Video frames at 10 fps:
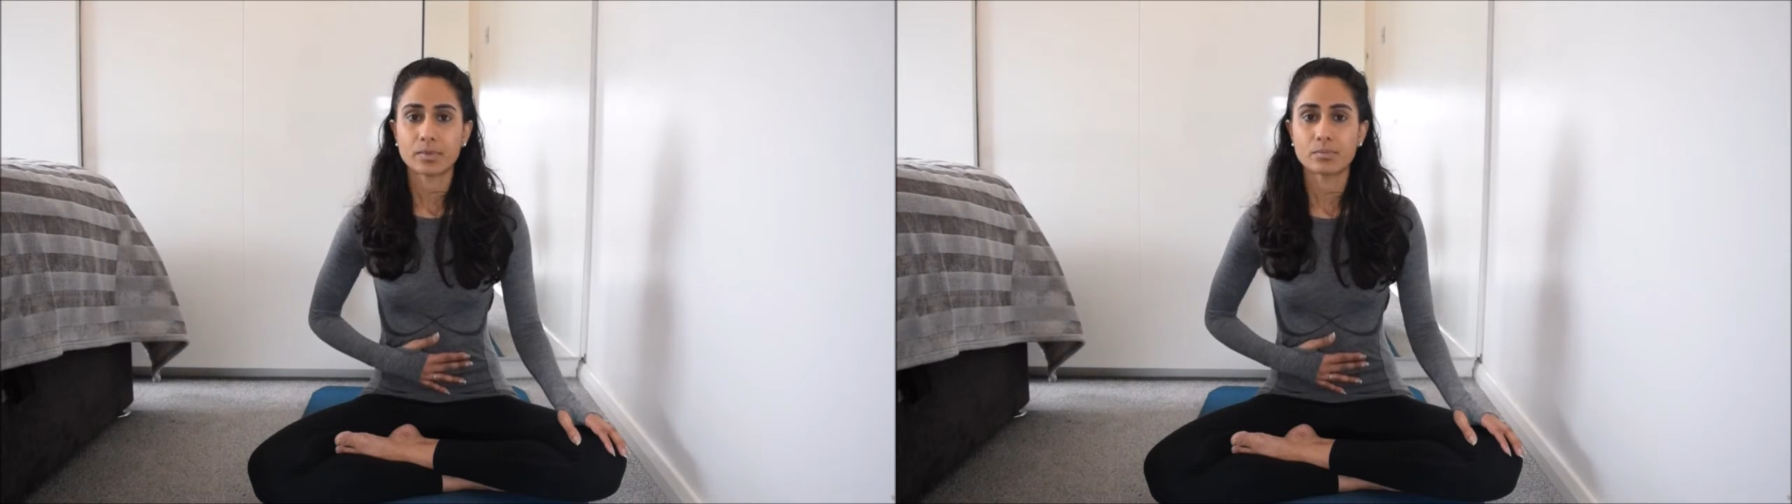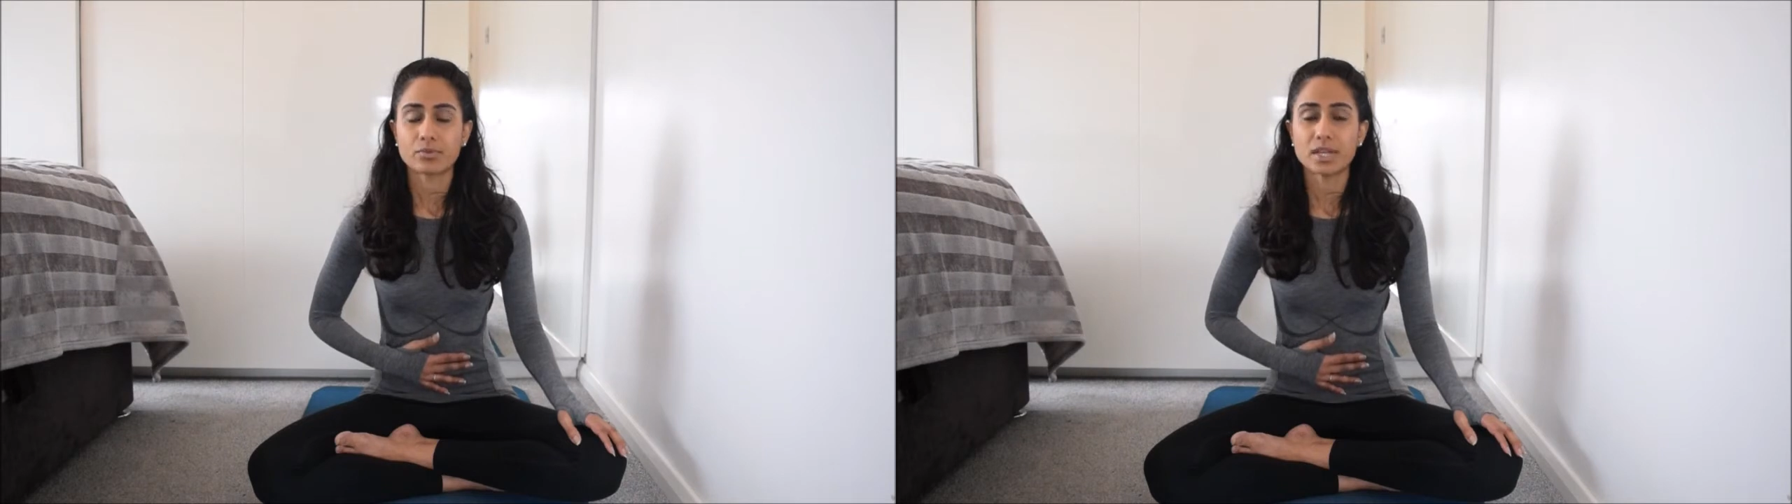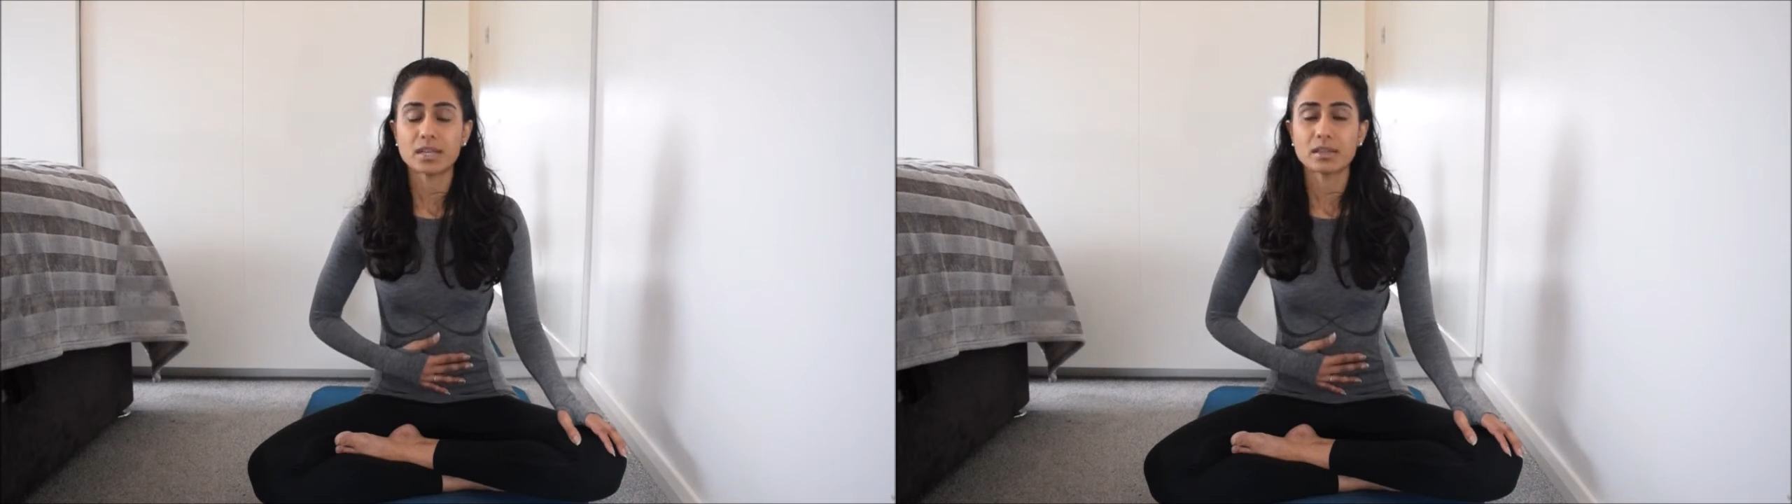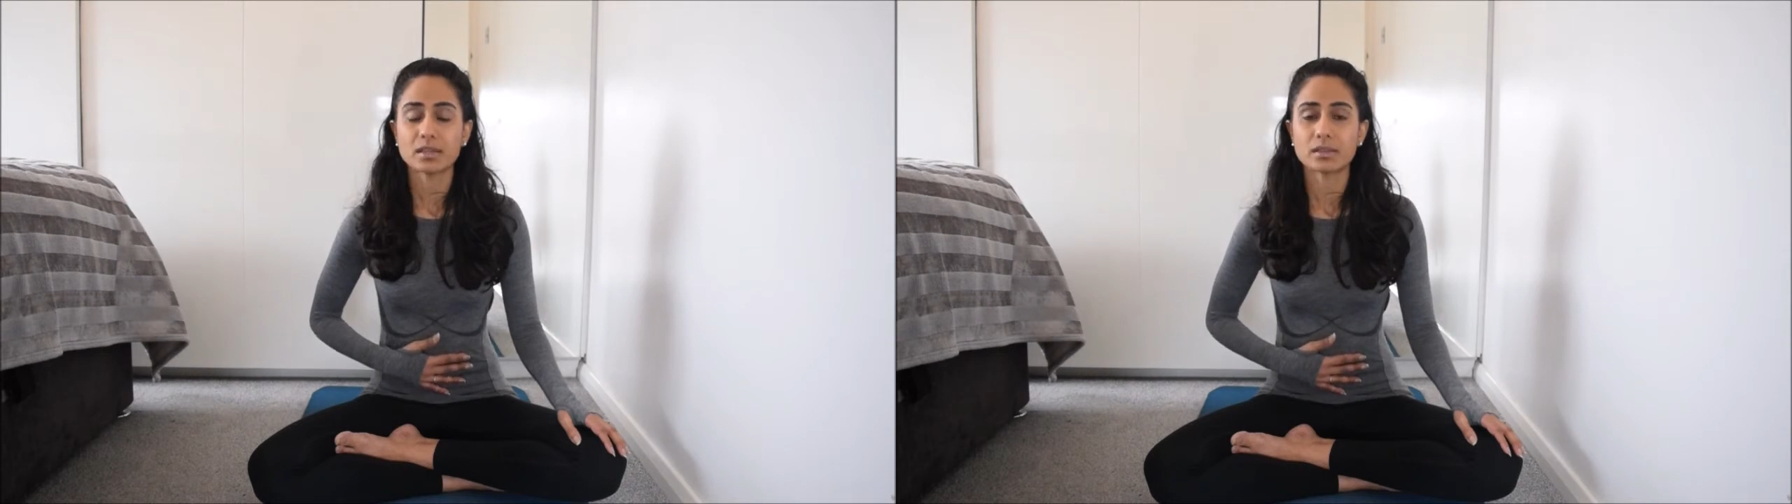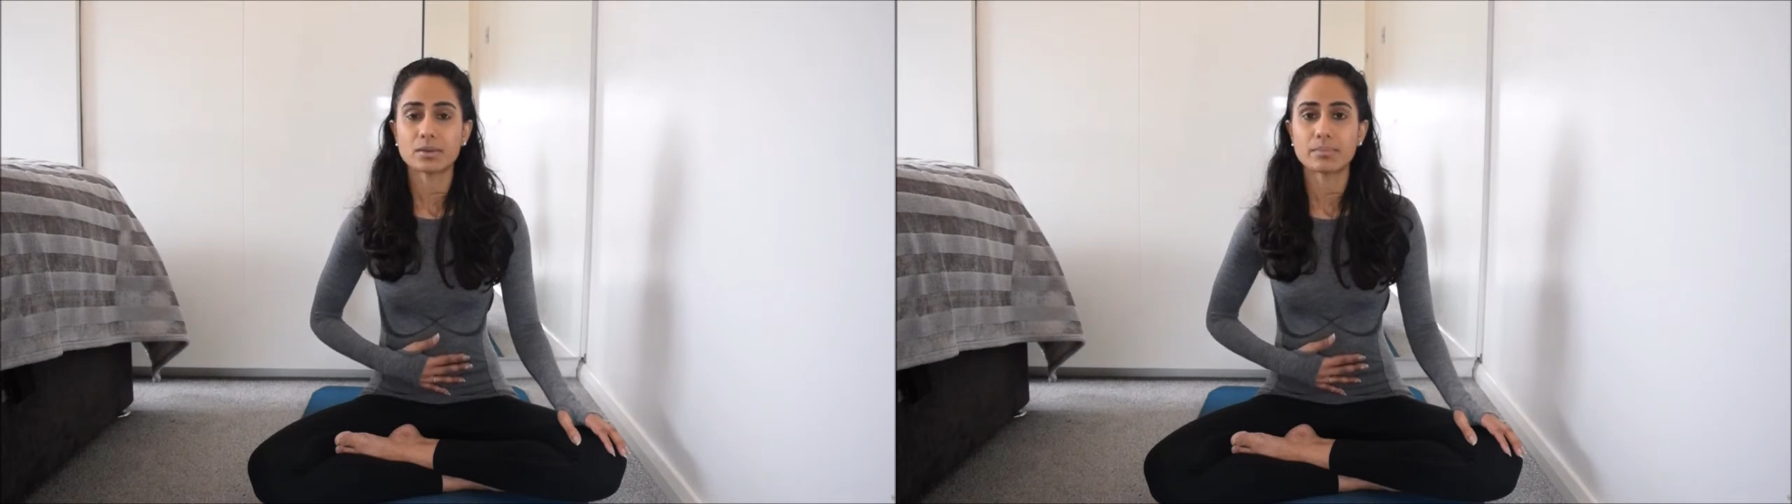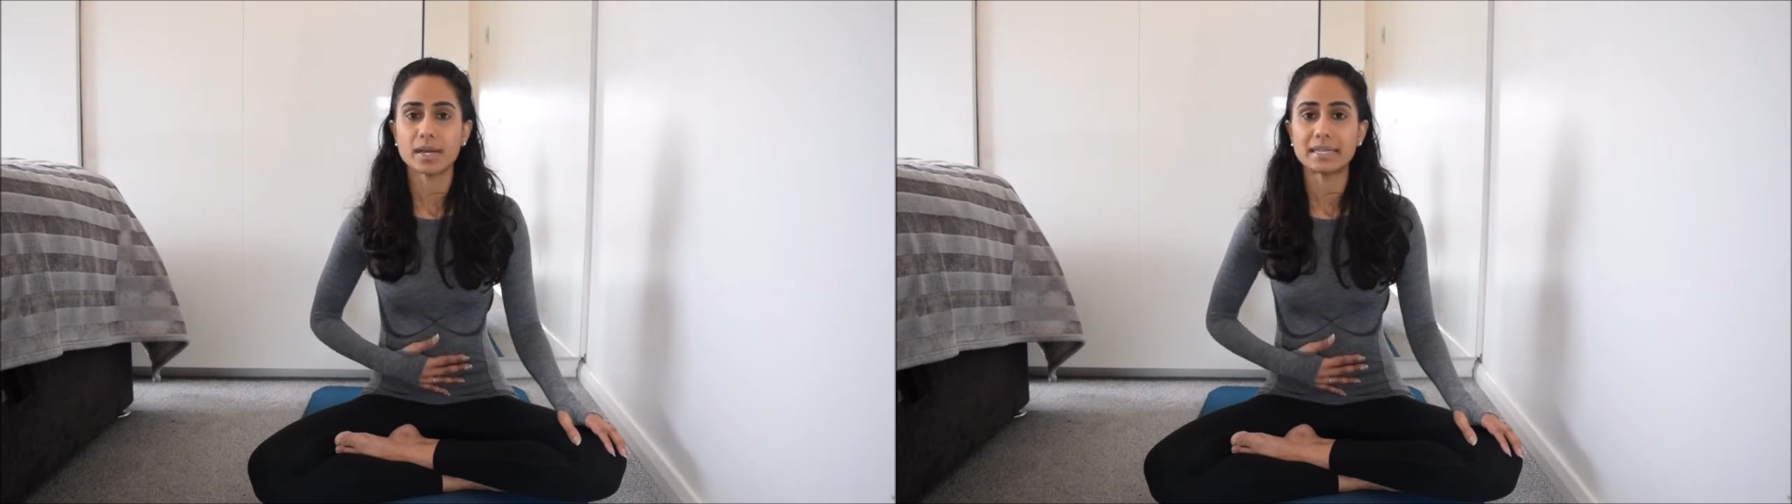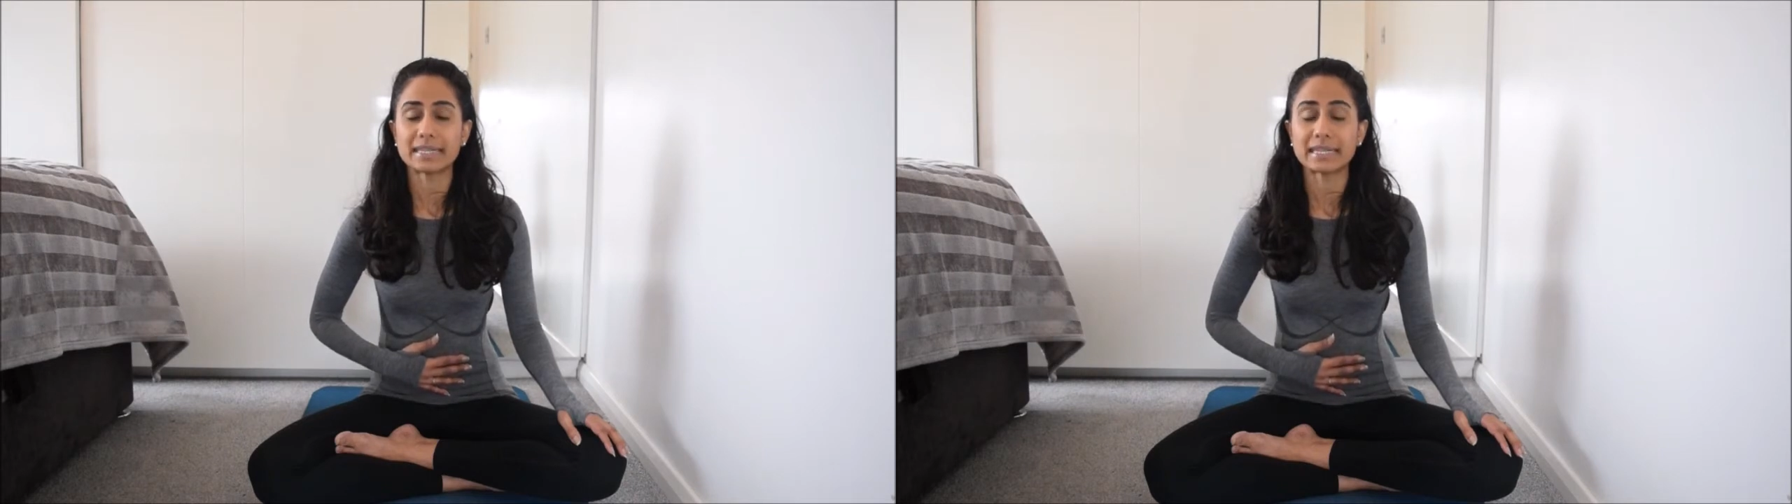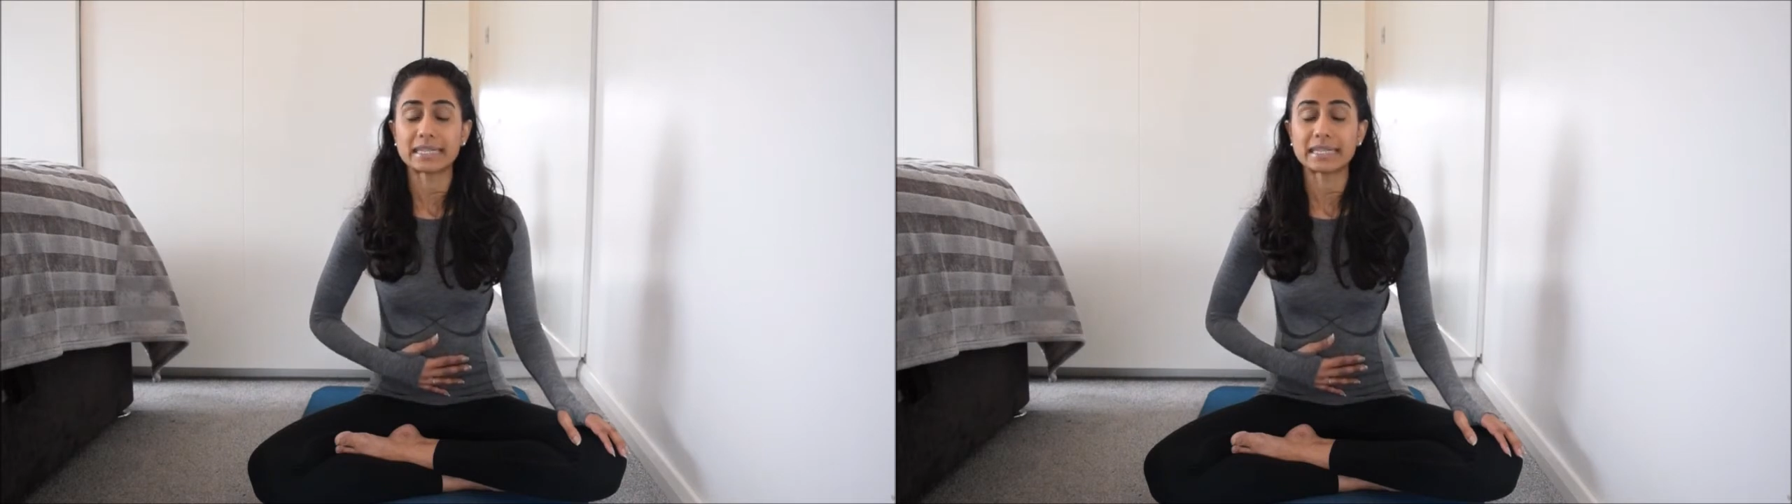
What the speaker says: Breathing in, the belly